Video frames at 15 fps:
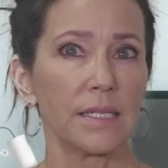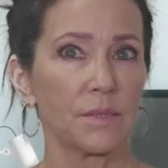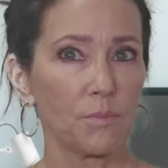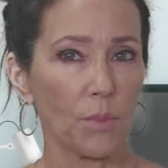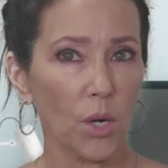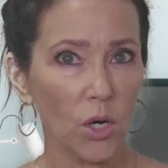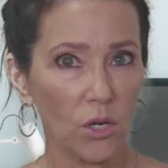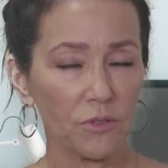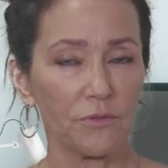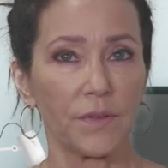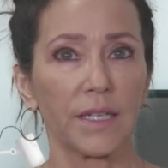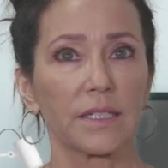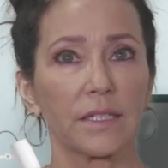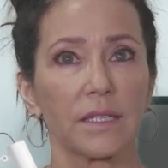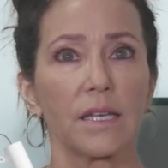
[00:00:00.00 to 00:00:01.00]
is
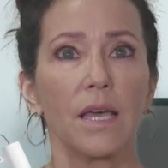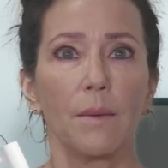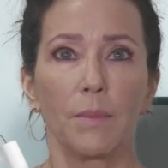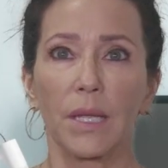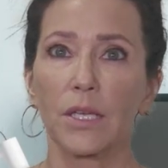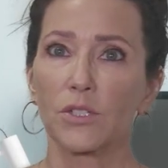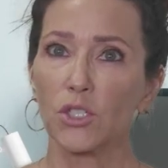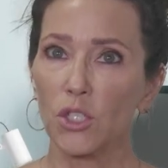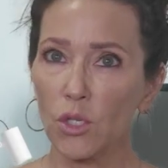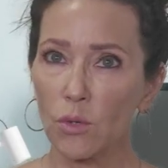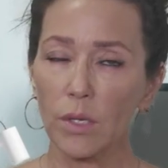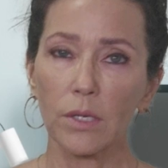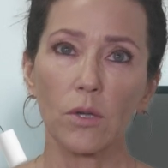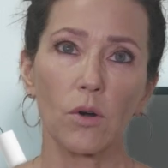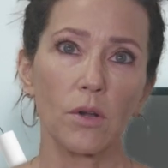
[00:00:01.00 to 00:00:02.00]
perfect, because you
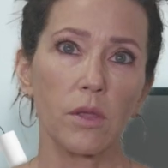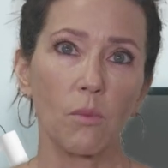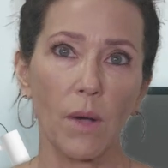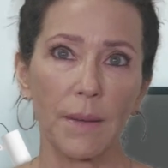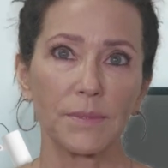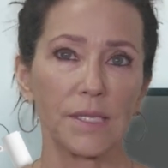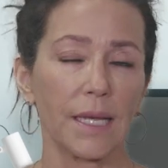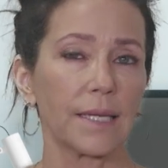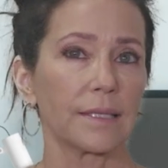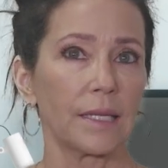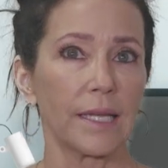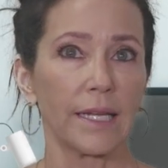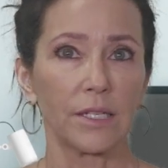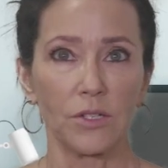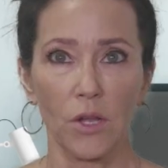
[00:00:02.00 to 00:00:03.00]
can go to the website
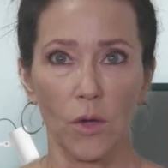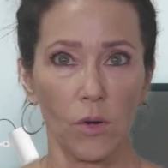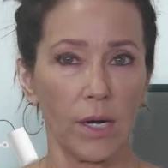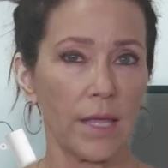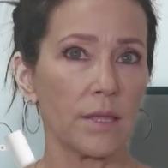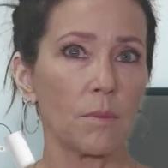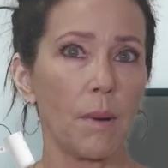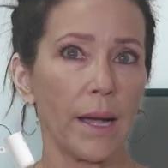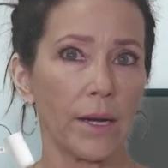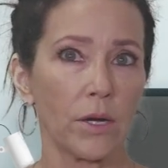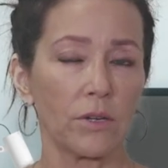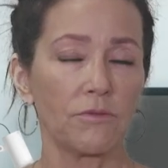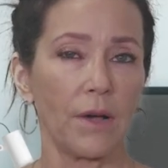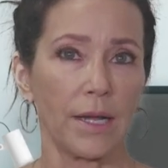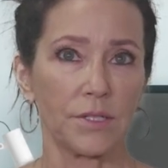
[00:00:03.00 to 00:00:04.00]
link noted in the buyer
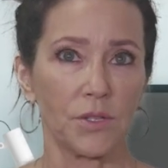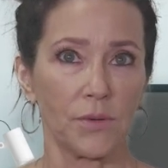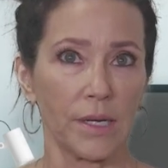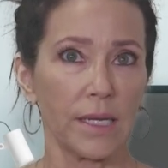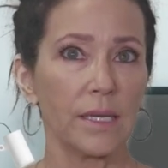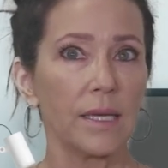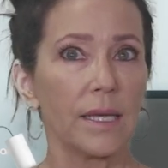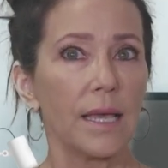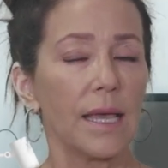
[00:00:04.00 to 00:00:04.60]
advisory,